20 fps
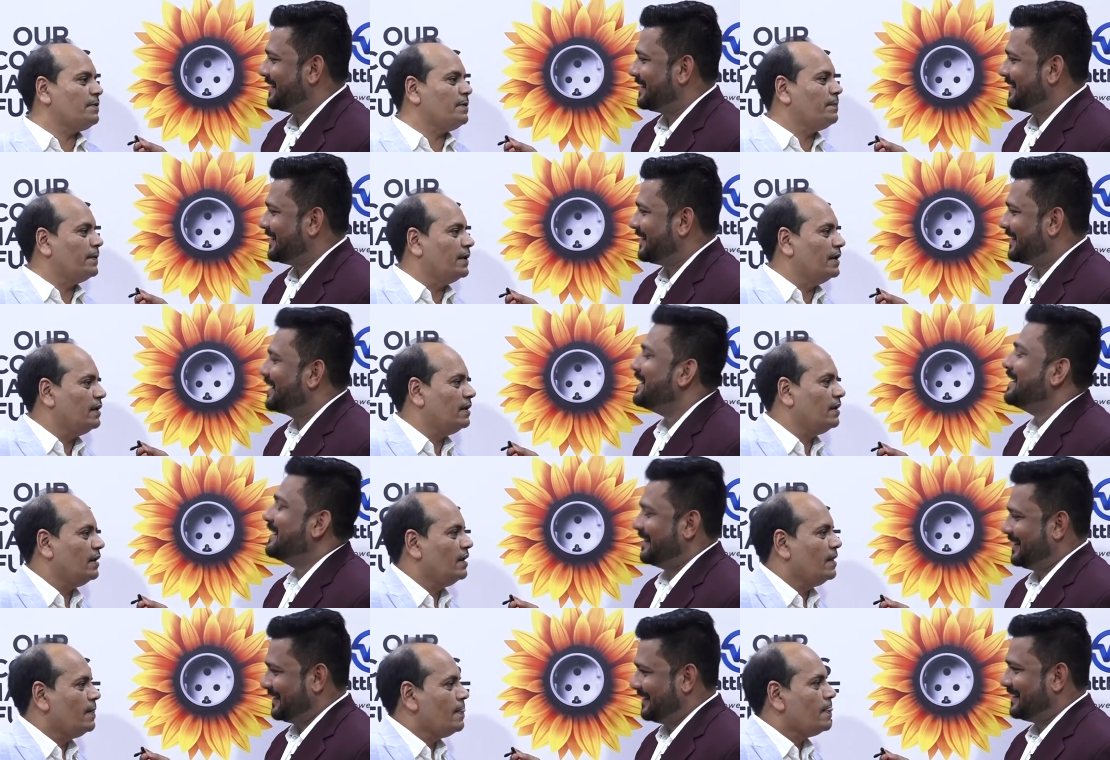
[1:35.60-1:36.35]

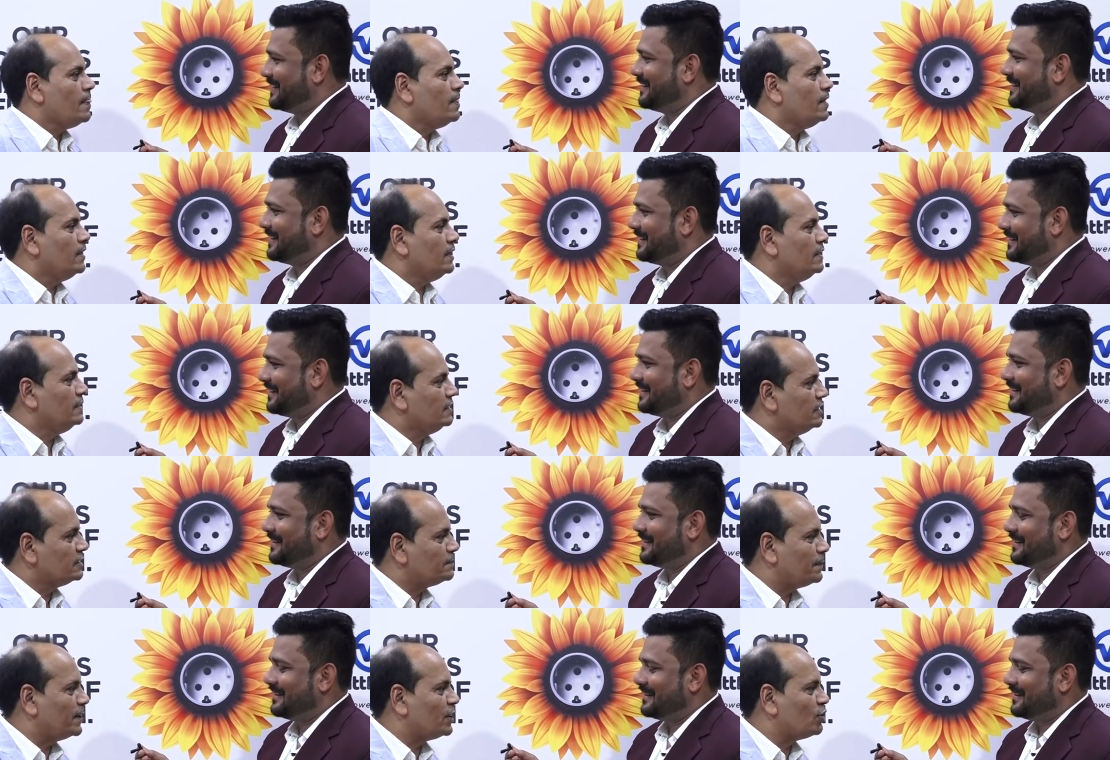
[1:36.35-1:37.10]
Speaker 1: people in
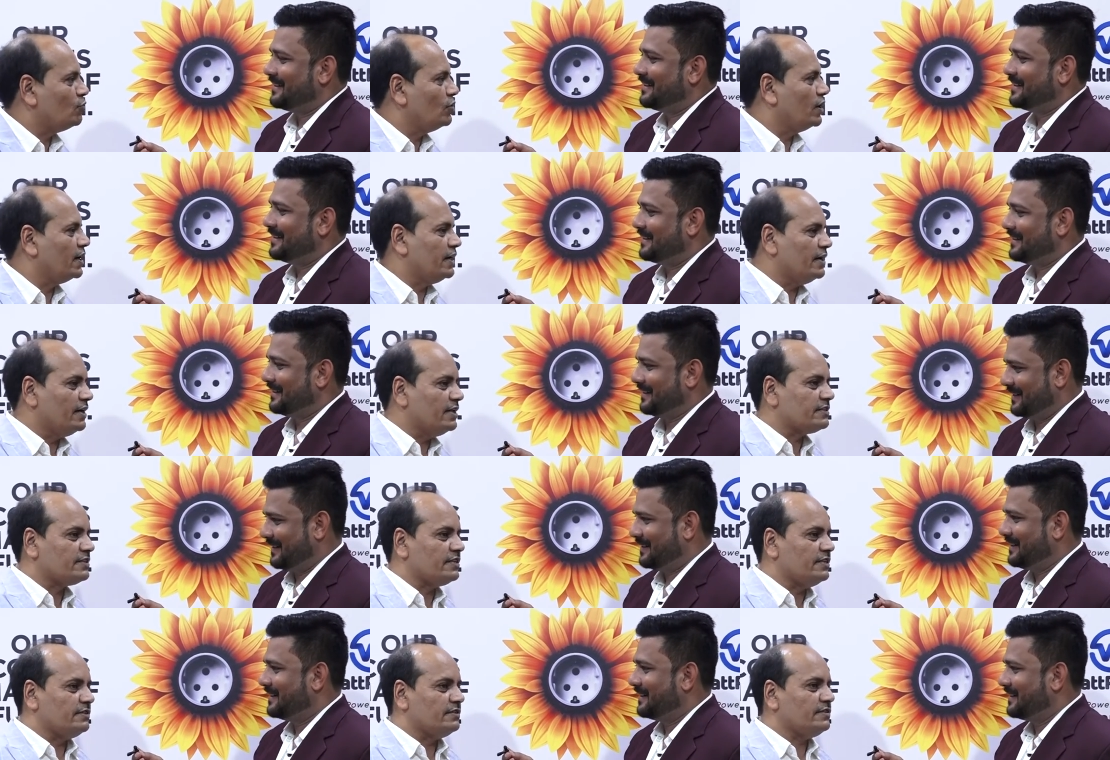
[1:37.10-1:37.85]
this particular
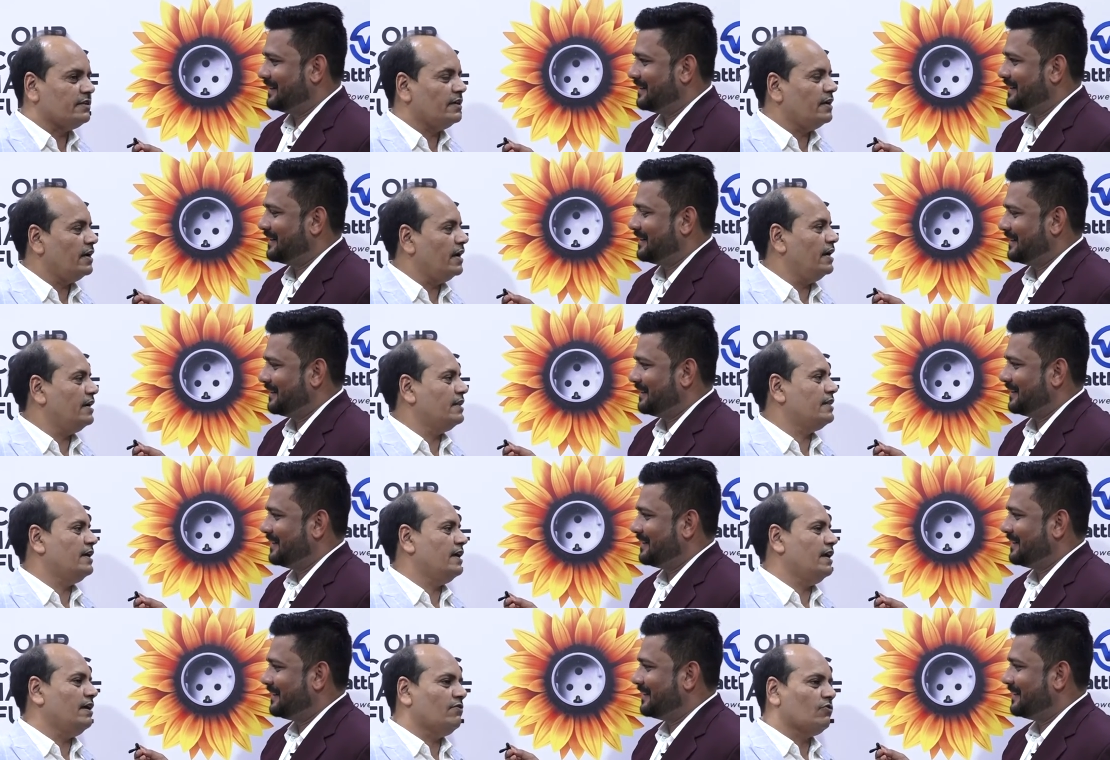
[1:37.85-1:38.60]
industries
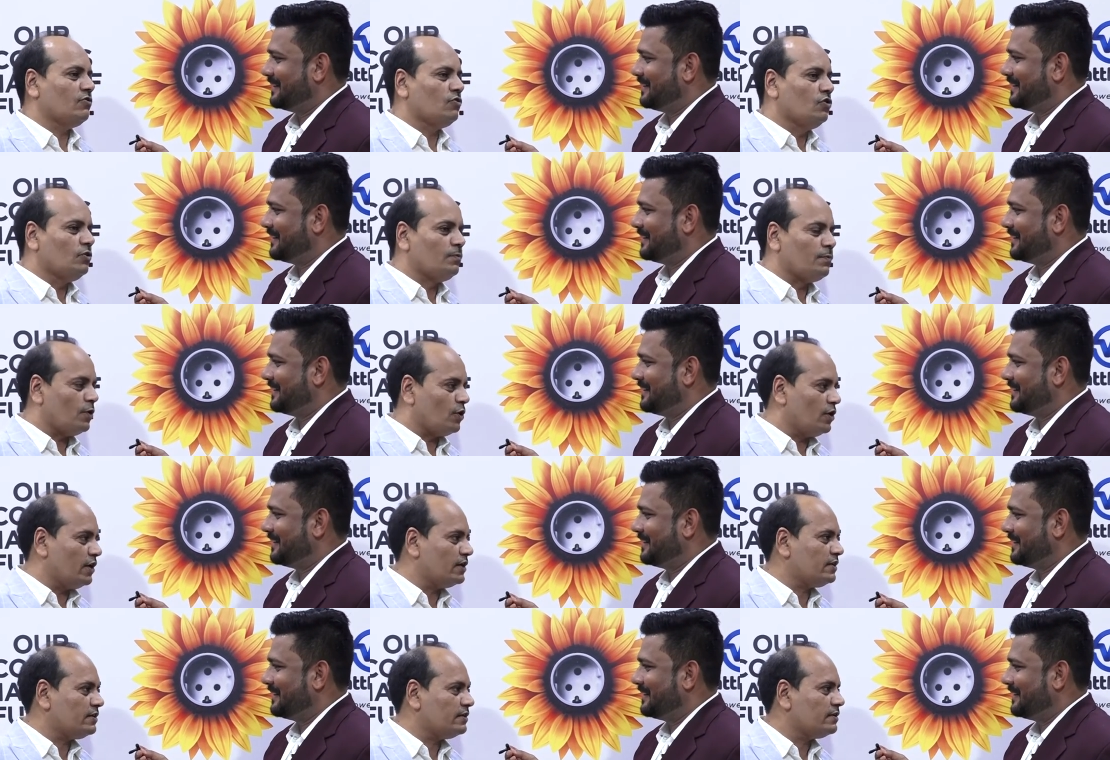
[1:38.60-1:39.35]
and they have good
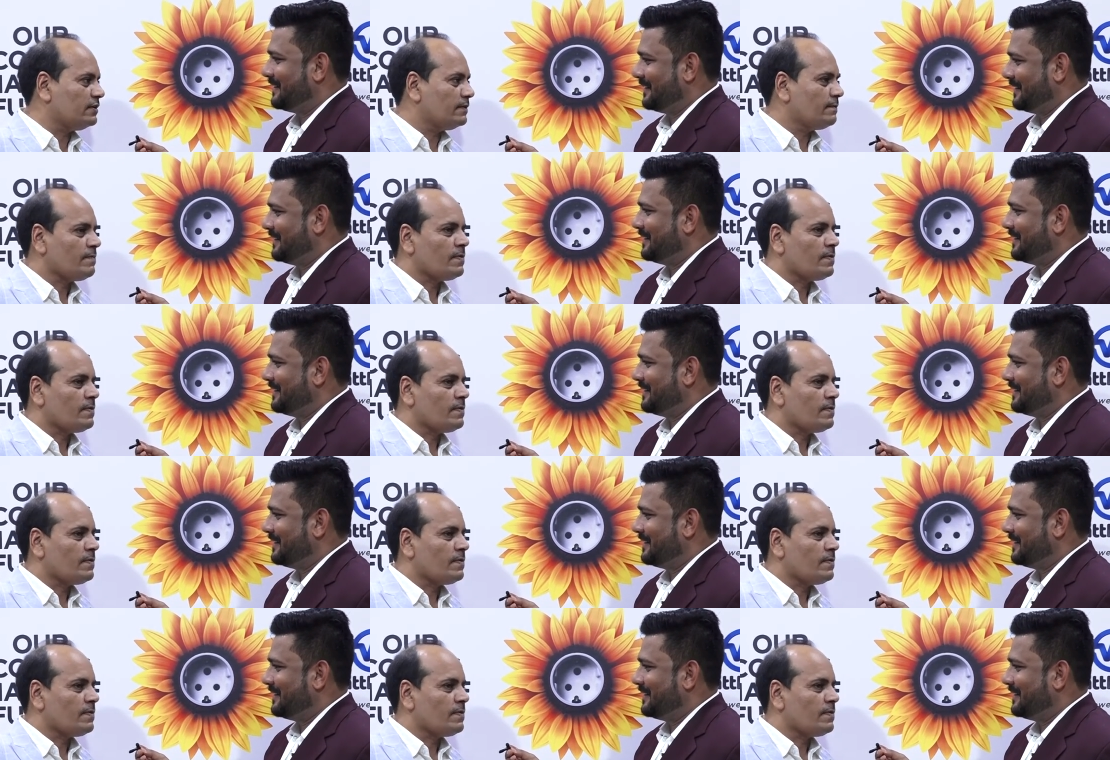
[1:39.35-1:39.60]
product.